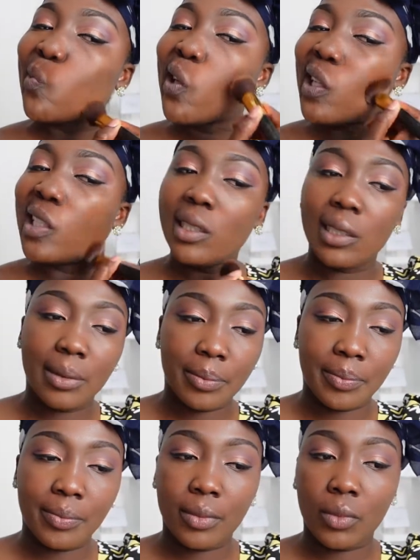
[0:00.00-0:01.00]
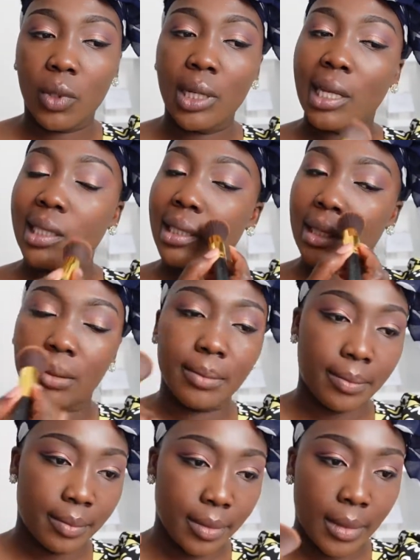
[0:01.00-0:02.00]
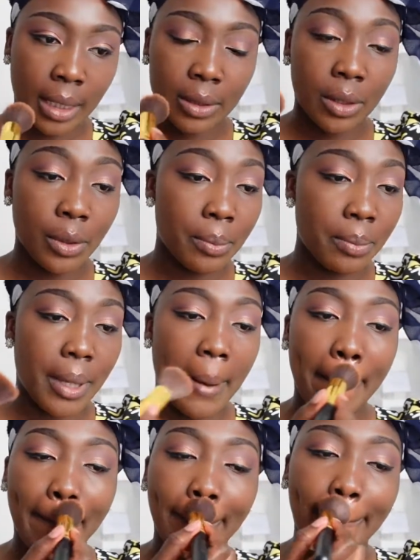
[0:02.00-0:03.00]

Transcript: and what has has taught me